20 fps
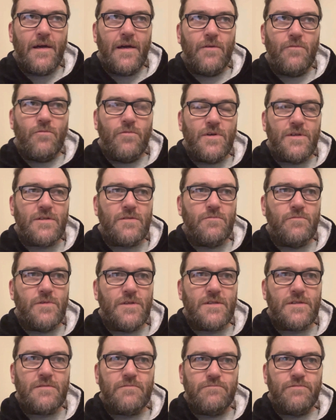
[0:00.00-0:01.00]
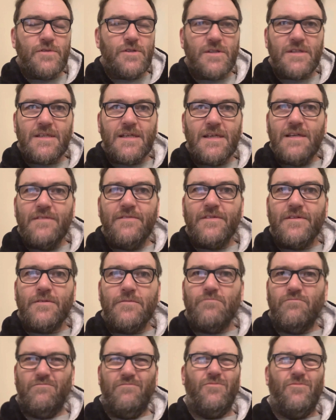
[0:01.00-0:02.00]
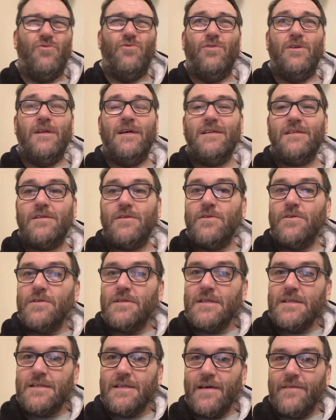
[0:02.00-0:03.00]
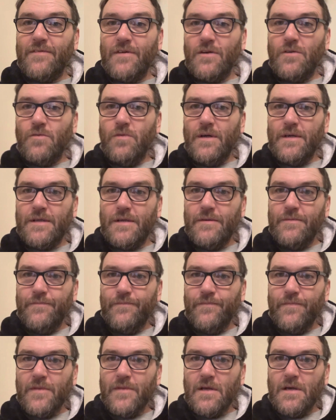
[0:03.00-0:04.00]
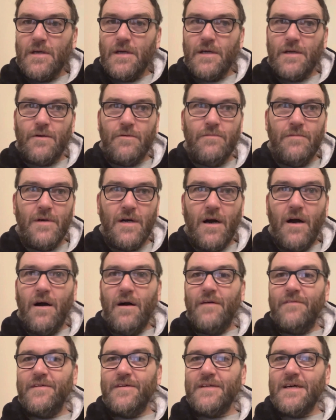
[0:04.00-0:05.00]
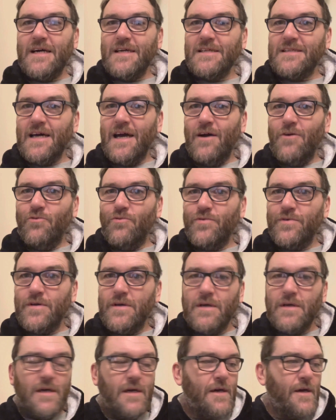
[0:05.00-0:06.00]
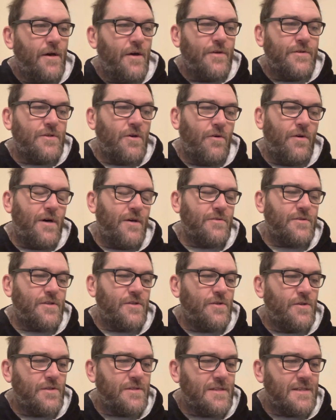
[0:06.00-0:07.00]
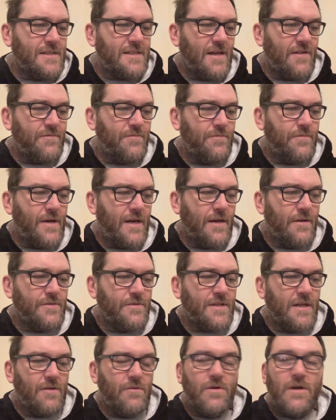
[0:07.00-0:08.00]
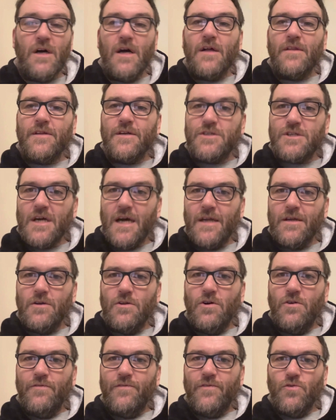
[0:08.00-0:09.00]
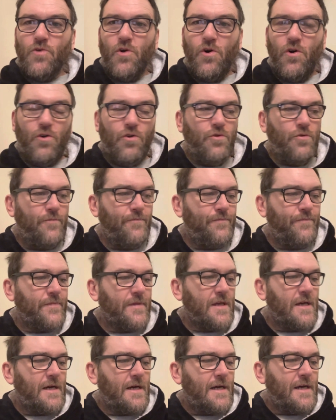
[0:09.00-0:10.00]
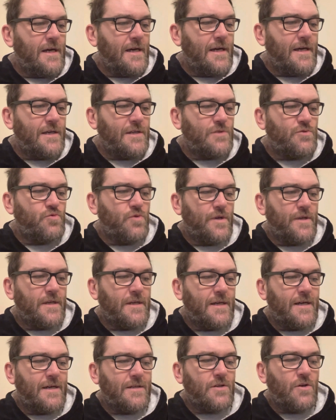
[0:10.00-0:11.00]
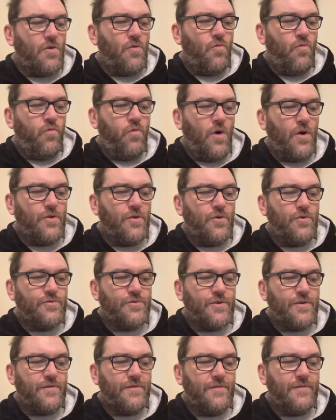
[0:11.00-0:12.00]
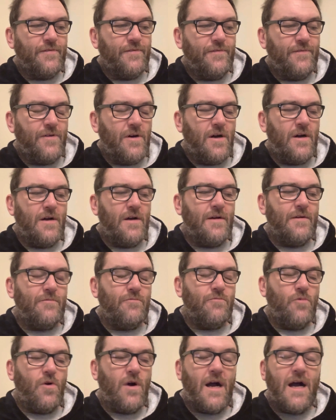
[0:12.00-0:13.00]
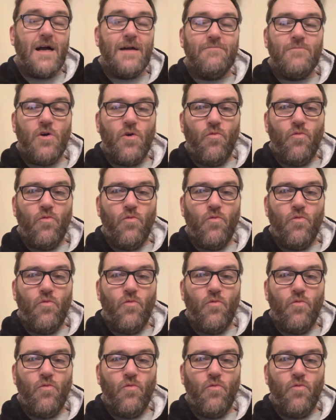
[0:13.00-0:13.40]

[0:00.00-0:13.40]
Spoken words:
was just even, more or less, 37 quid, you know, half a night out. So I was £37. Now, the channel overall is running at personally, I'm